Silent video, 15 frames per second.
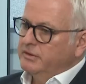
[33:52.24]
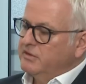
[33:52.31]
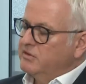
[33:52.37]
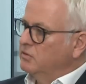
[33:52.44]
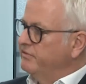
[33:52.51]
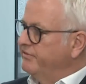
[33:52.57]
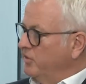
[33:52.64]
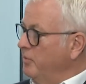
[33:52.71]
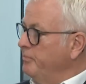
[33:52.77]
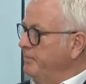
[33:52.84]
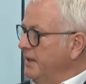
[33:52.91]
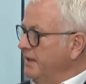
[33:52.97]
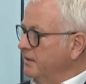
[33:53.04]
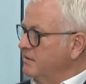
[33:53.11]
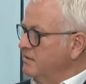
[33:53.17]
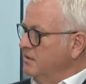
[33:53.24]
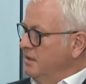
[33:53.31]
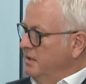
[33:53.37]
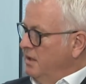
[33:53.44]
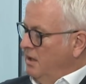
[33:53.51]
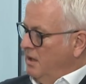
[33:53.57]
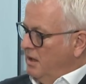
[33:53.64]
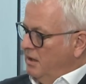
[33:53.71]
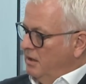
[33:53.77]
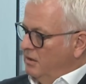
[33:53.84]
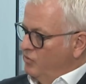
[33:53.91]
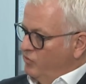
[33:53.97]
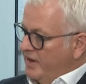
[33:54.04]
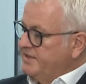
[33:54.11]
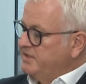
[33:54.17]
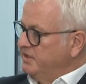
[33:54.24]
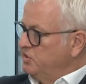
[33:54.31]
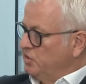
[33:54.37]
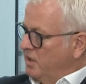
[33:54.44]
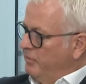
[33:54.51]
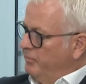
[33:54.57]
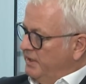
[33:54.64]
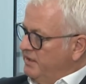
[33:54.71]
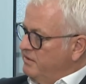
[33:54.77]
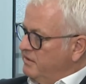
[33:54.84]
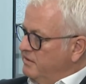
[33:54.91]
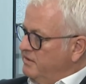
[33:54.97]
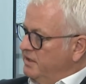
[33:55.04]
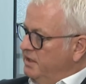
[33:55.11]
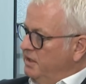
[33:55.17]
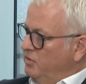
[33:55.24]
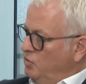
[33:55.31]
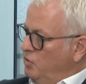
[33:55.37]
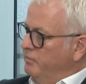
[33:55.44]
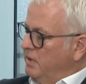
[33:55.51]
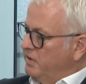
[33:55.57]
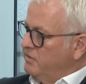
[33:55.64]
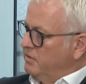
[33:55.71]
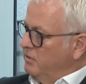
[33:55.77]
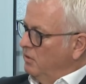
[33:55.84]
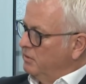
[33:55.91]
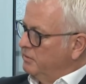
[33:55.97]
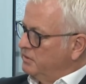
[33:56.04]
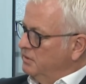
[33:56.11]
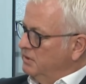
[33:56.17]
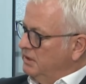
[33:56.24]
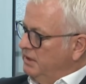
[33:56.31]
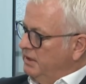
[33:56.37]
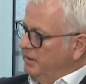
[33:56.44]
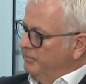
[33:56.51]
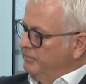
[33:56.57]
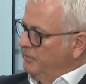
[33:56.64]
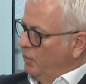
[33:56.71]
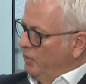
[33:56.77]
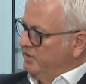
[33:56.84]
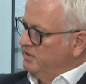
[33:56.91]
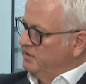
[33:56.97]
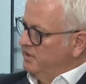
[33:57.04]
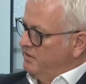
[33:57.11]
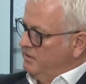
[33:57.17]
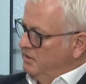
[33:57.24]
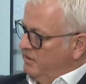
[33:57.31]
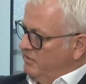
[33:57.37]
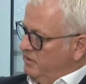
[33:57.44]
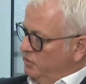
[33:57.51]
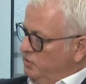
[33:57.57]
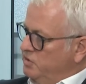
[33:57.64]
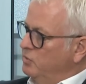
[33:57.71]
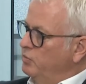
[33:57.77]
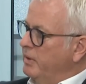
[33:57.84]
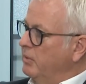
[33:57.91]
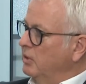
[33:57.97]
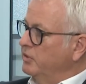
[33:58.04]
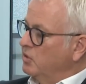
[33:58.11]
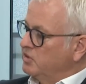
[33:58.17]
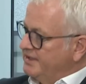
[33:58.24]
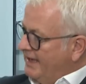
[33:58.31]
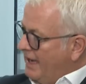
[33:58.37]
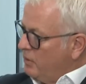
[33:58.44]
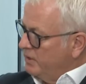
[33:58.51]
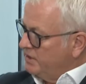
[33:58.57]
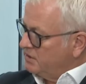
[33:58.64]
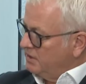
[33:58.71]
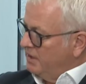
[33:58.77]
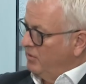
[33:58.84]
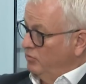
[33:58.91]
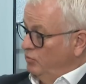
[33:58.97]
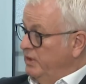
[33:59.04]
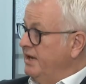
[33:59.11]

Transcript: or so from banks writing to companies to say, you must not go into dissolution, we will not allow it, and we